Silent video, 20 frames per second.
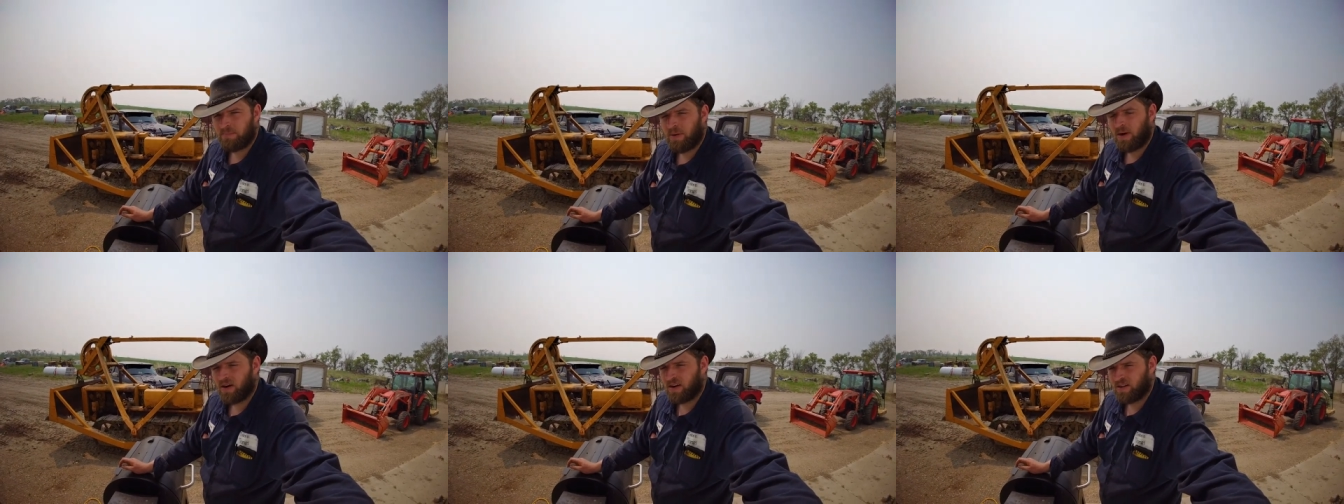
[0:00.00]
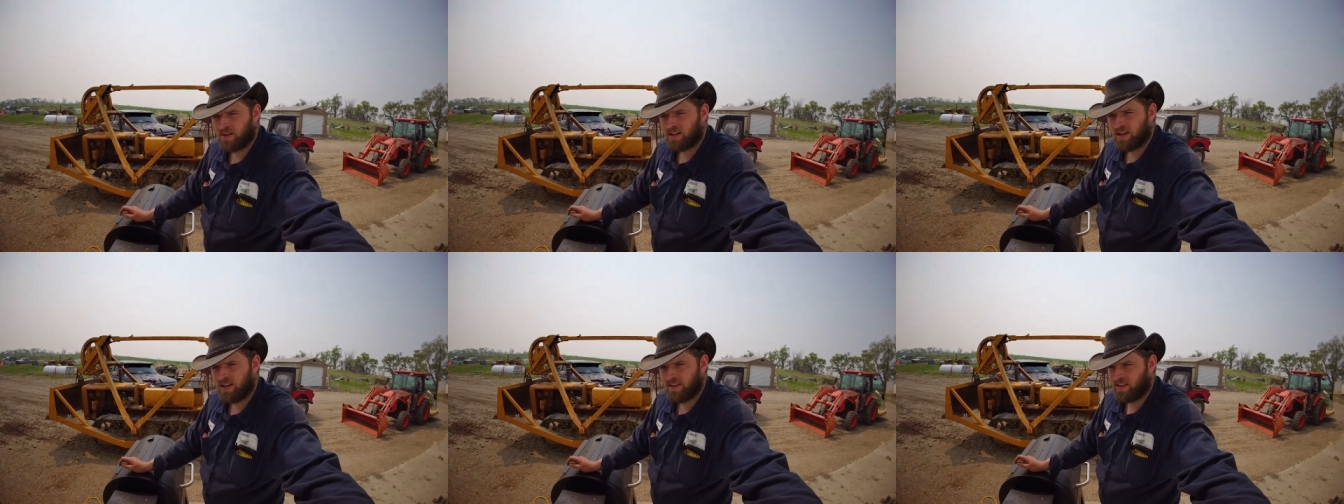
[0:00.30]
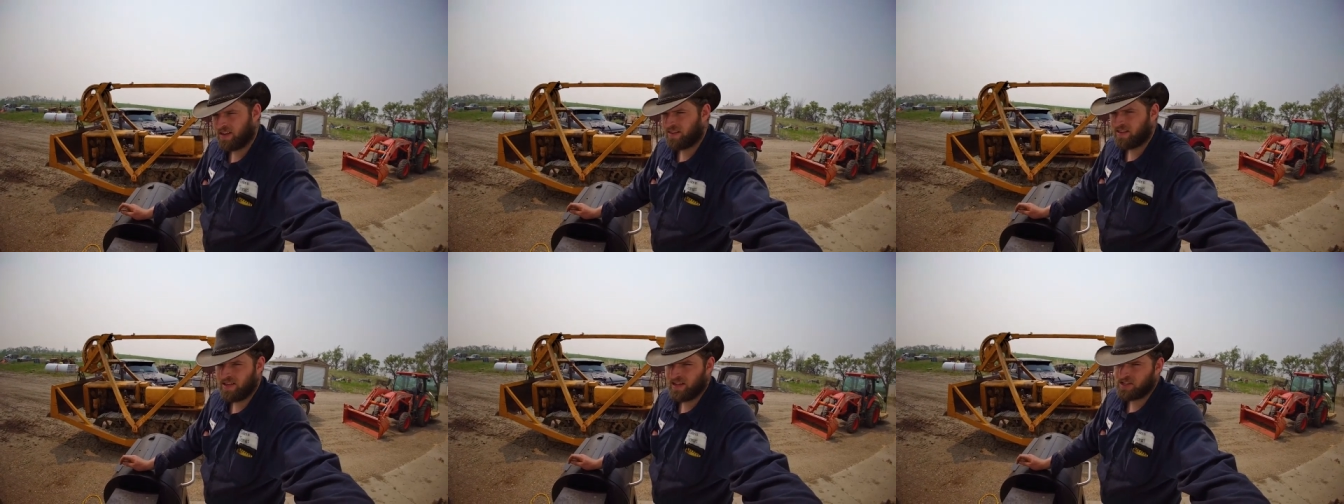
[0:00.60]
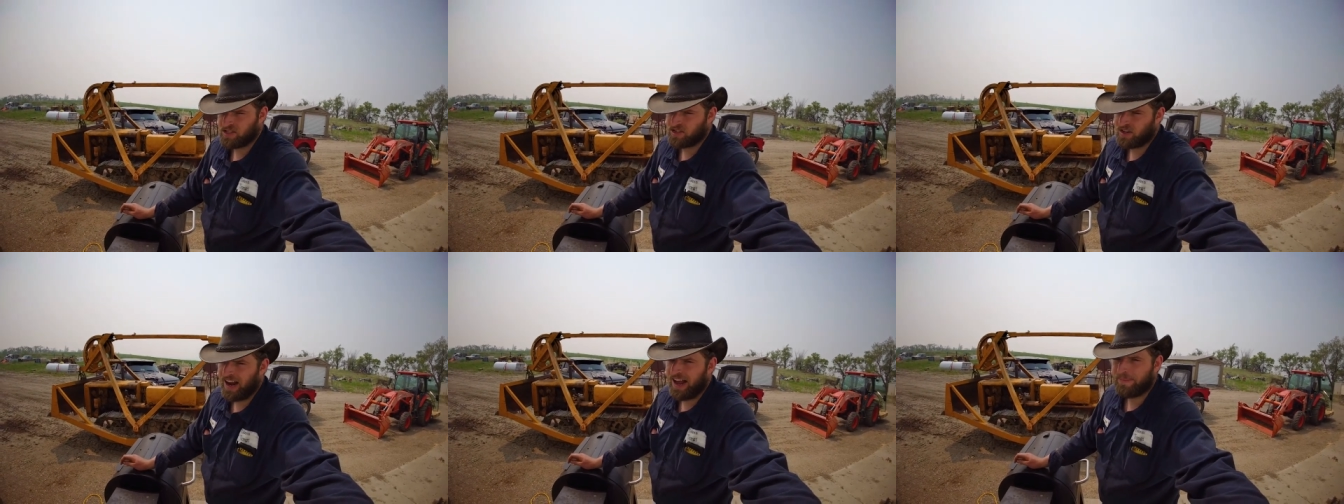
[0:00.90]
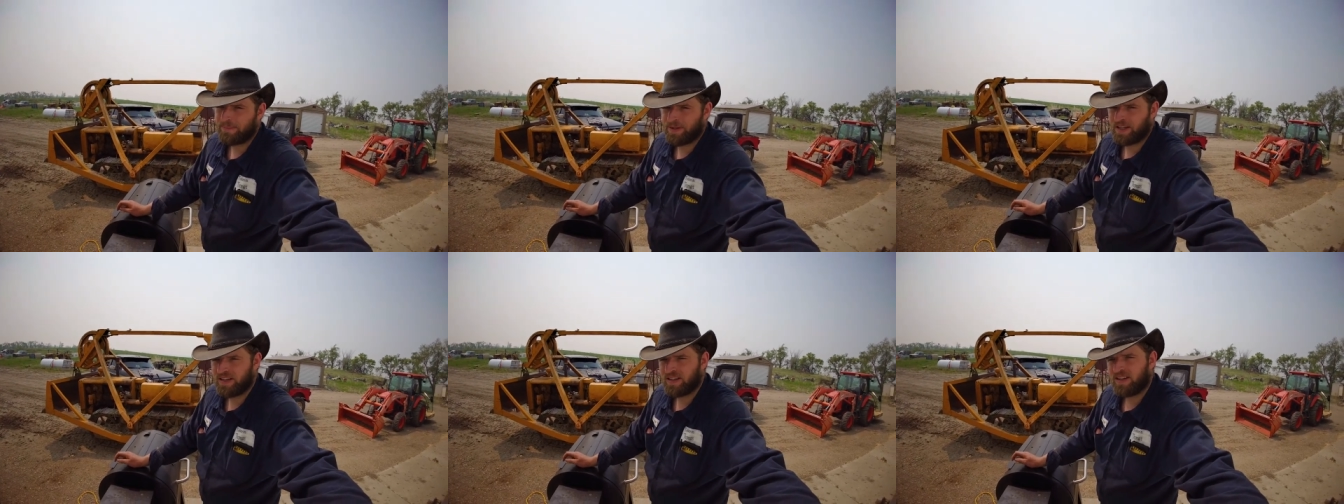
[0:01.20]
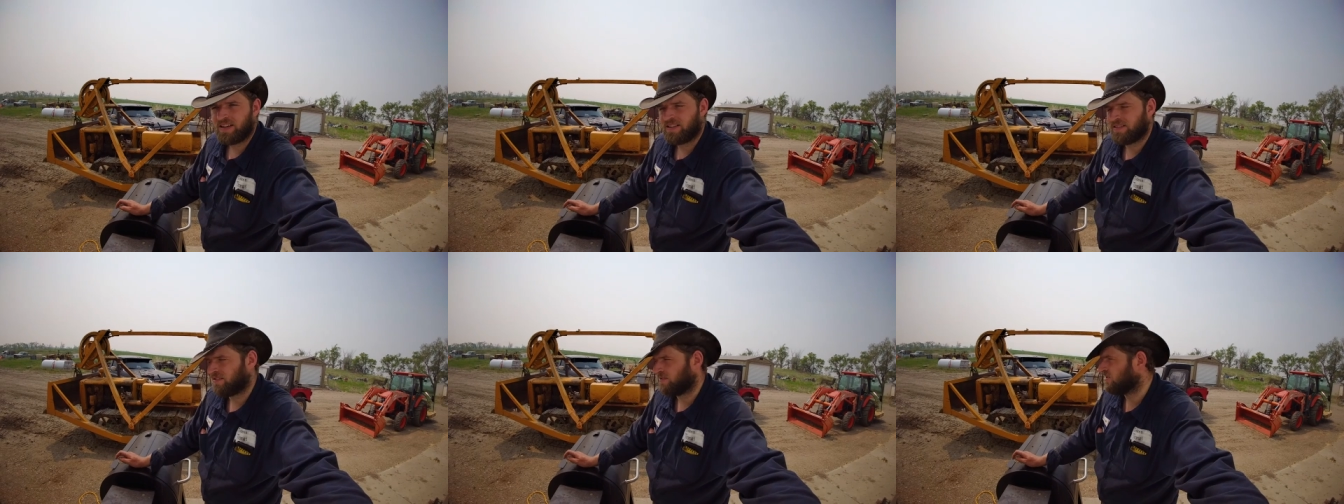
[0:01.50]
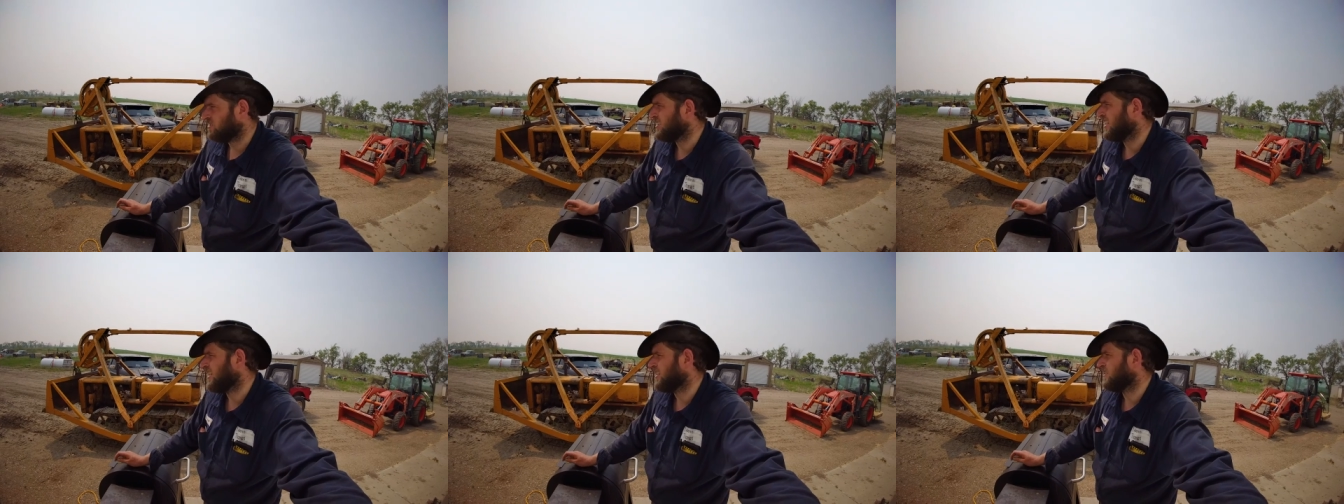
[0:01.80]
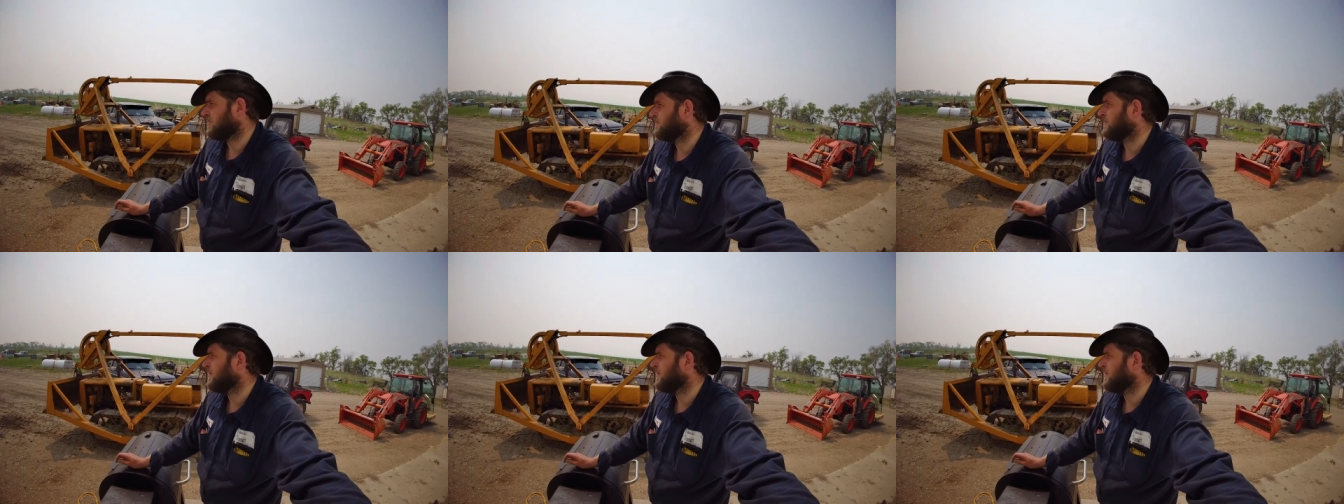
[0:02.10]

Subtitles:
apart, and then they scrapped it because it was taken